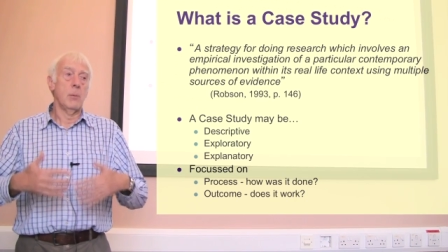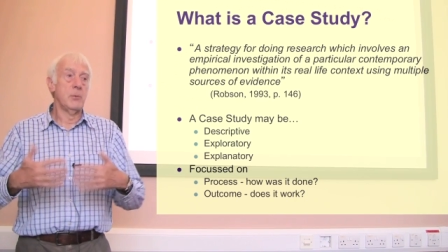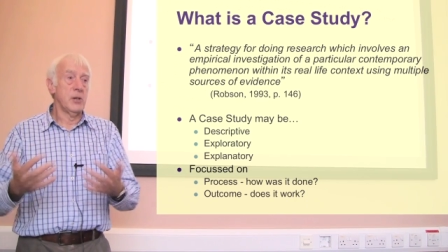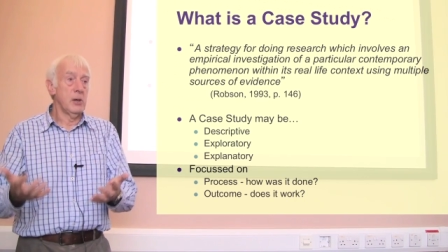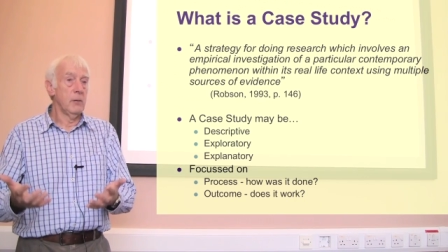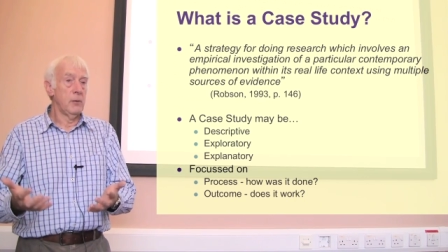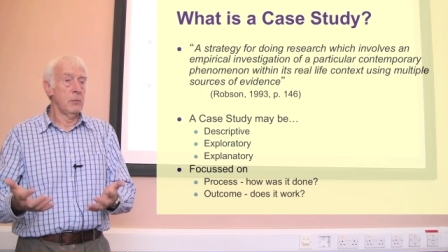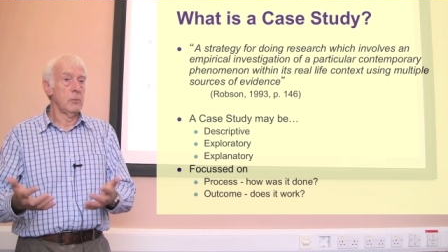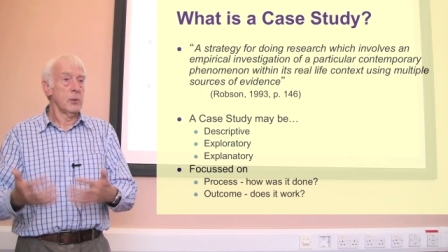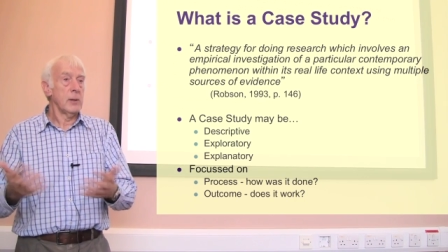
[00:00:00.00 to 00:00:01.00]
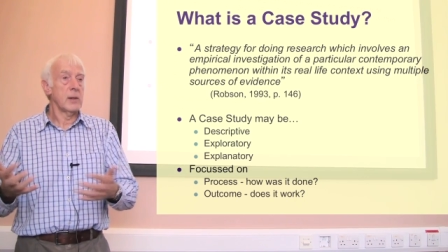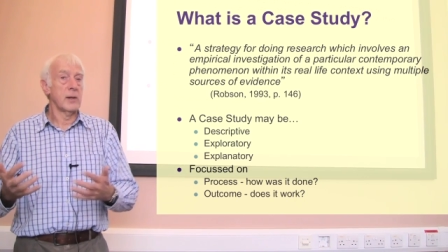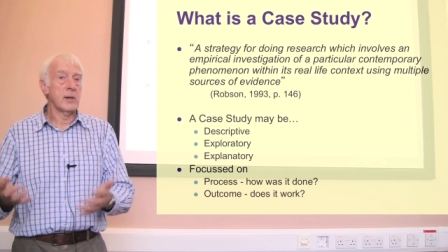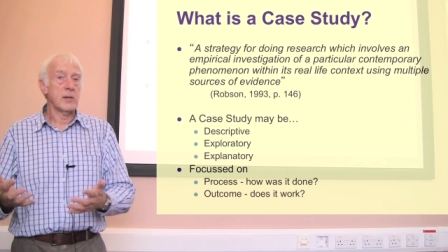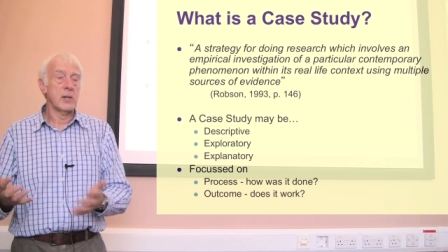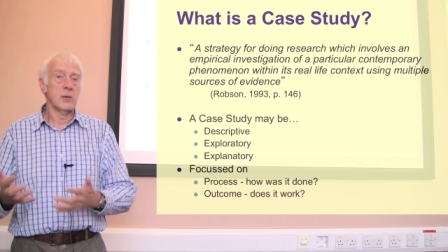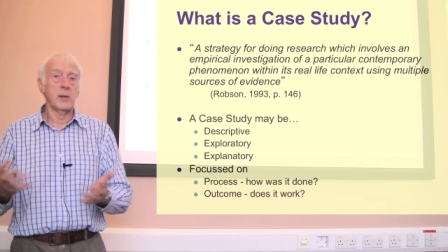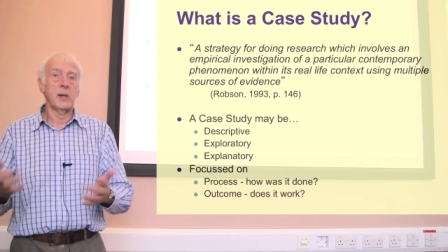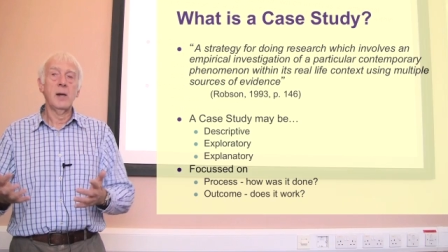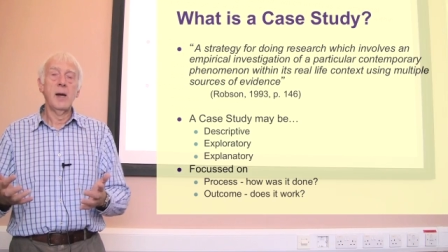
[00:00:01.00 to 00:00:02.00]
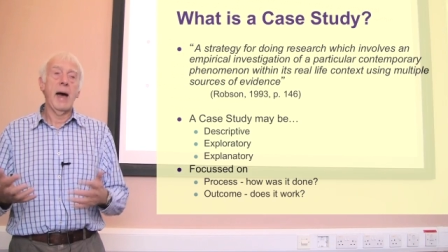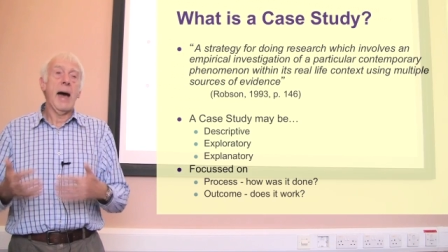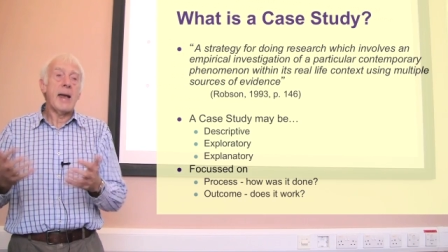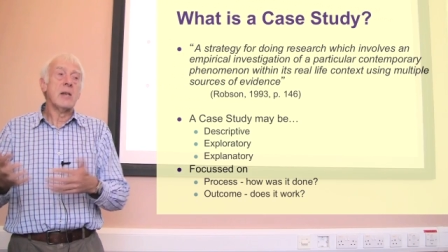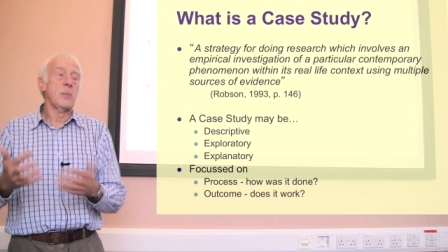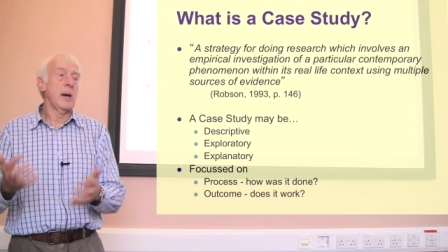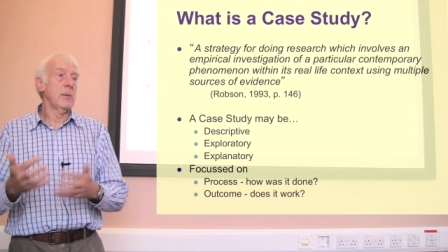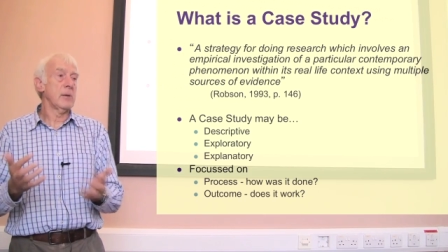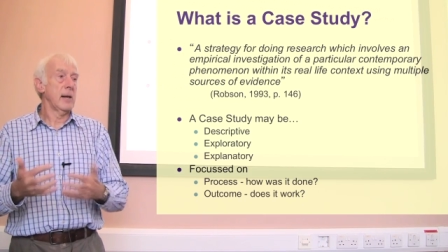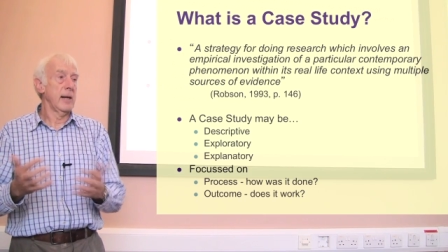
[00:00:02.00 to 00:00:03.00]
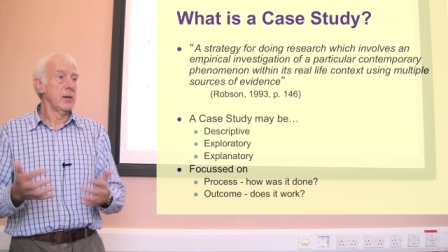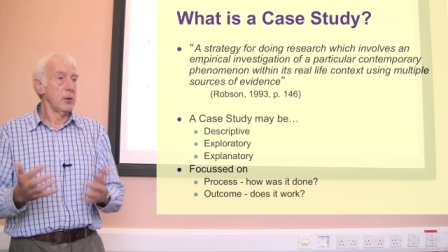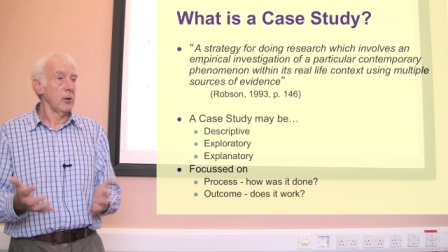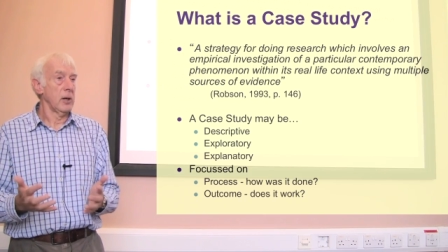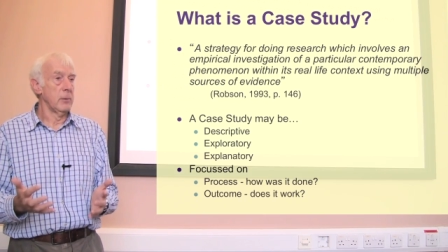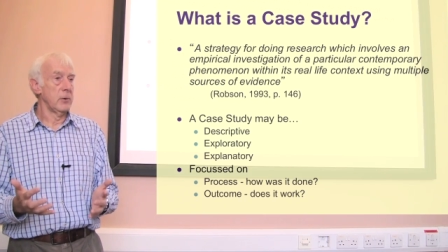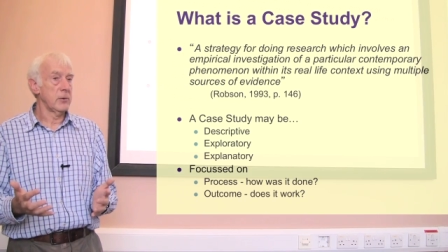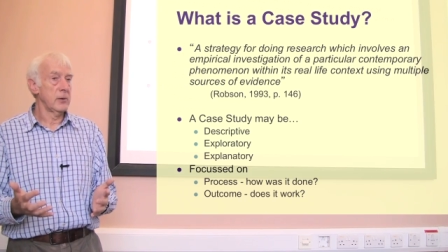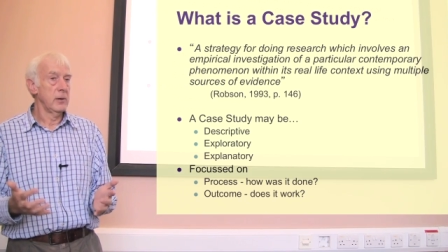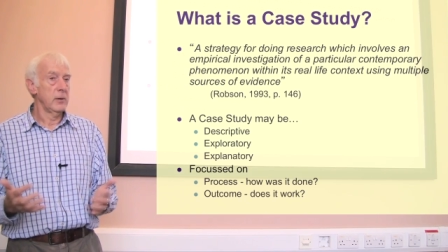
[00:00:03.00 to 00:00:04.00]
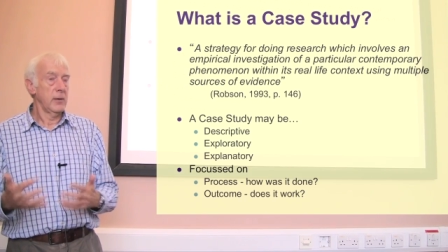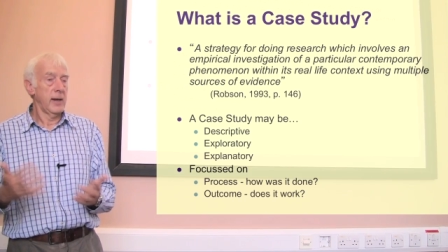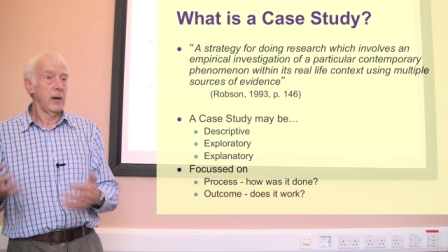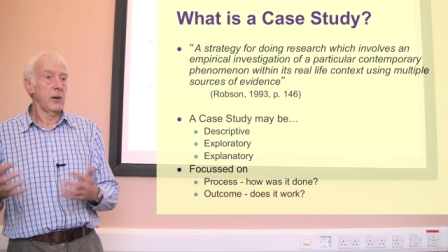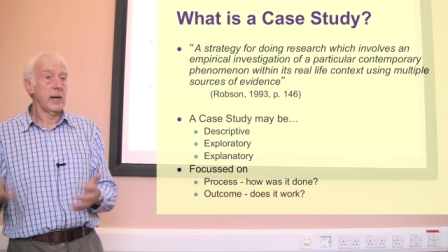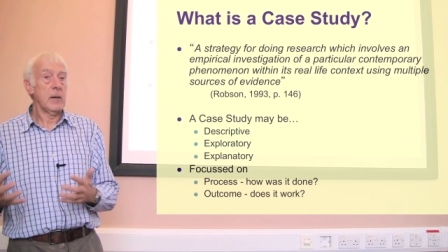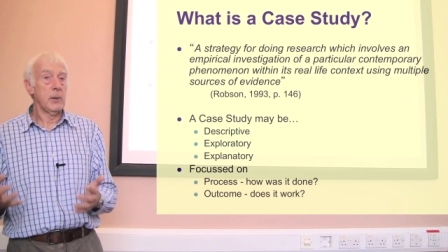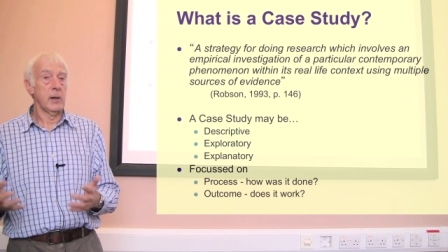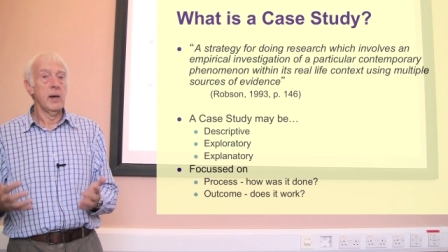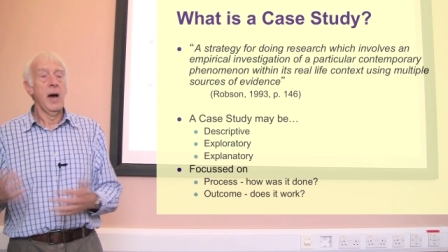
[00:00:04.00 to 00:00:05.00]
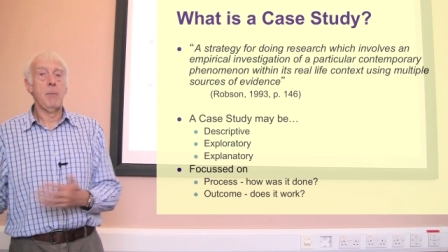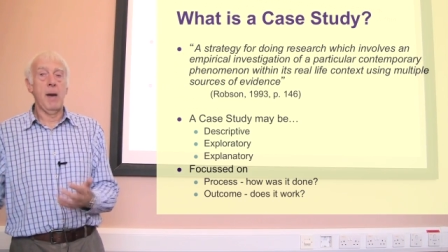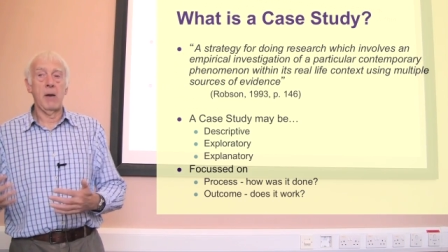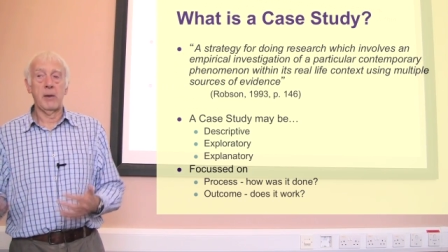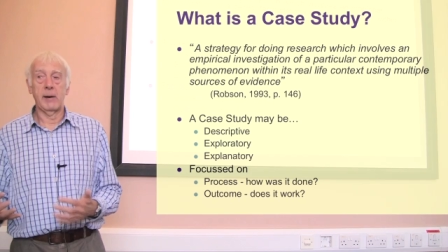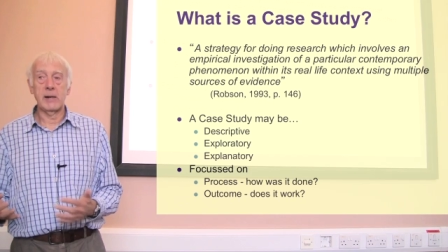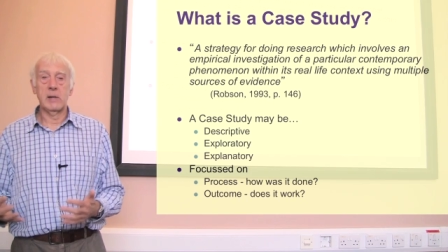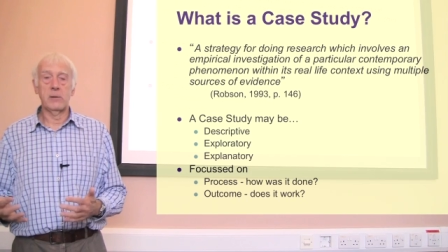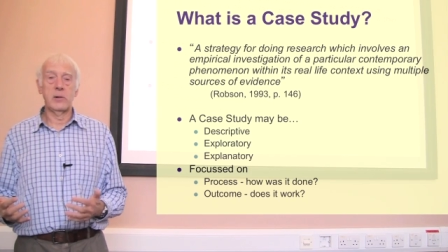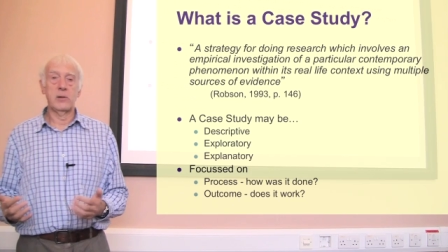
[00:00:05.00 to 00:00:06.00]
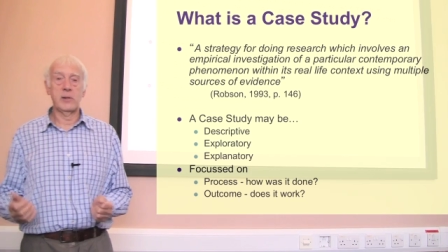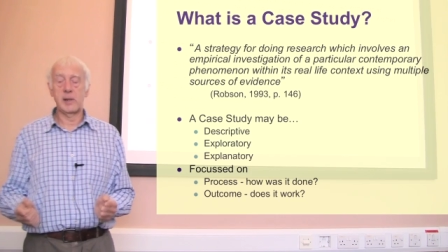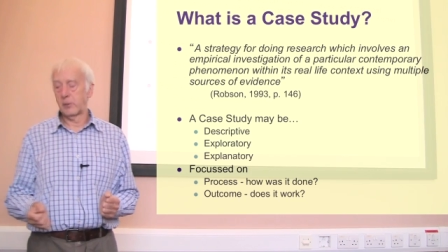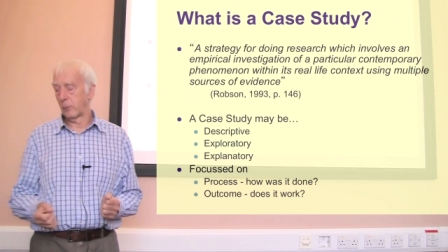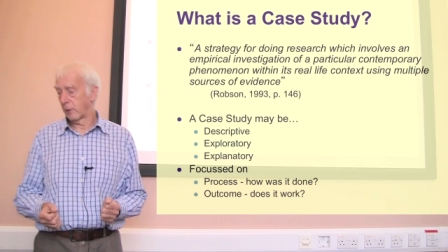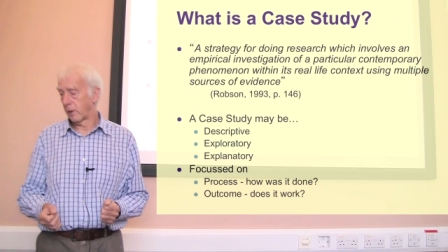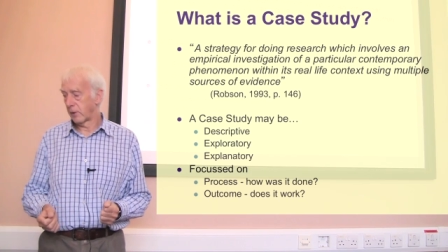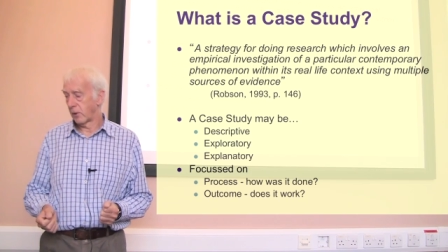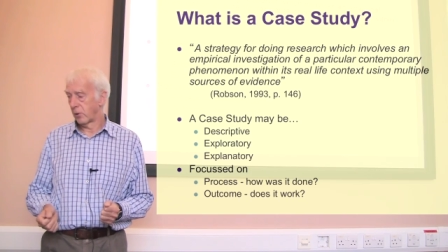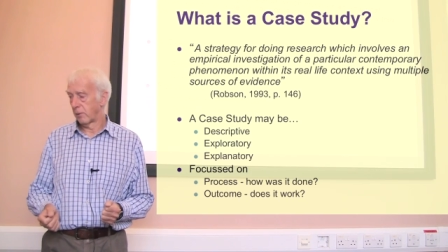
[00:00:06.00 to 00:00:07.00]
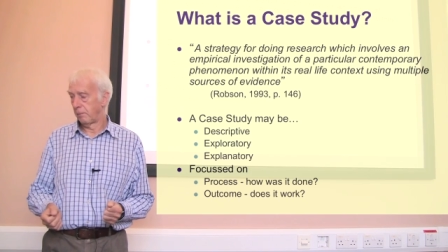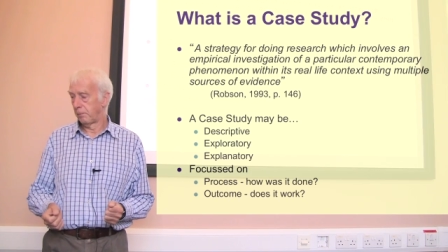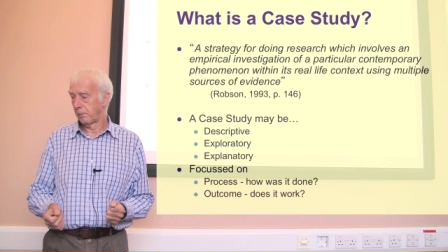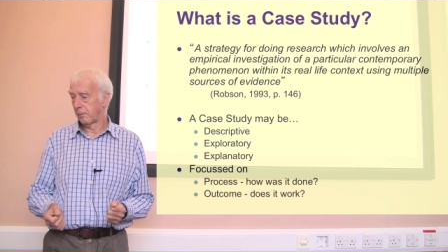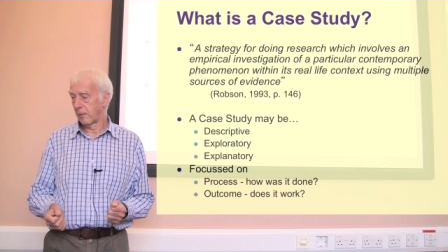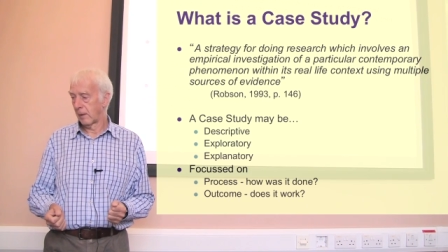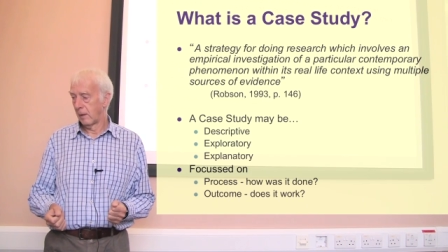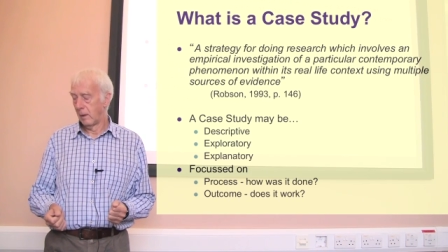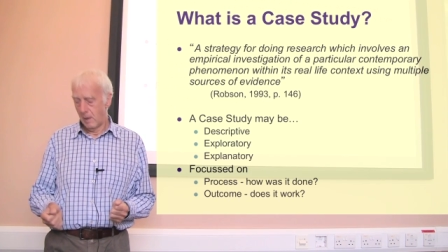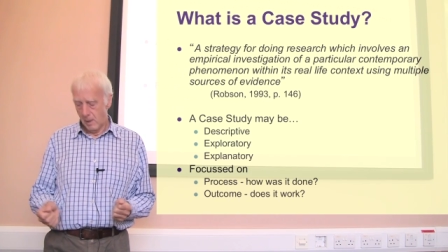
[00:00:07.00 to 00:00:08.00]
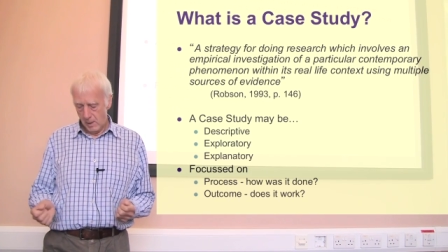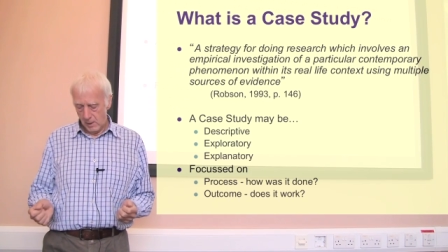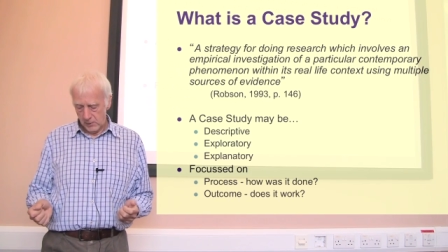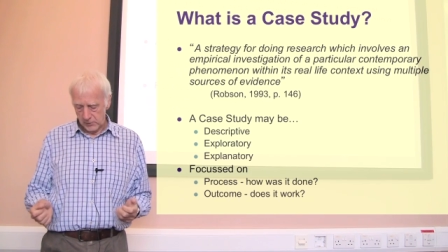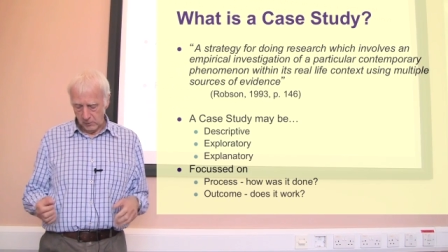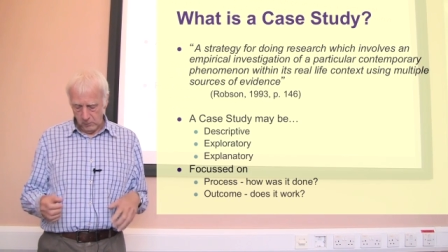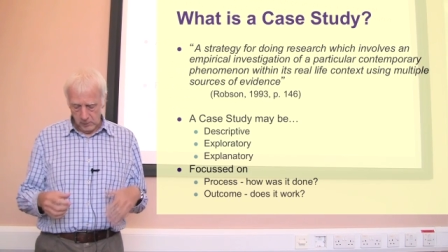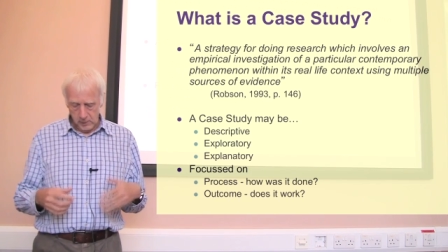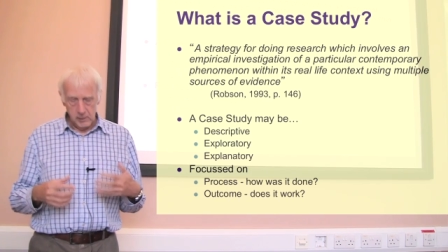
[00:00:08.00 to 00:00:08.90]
observe them doing the things they're doing, and perhaps collect the documents that they are keeping about their activities in that organisation. So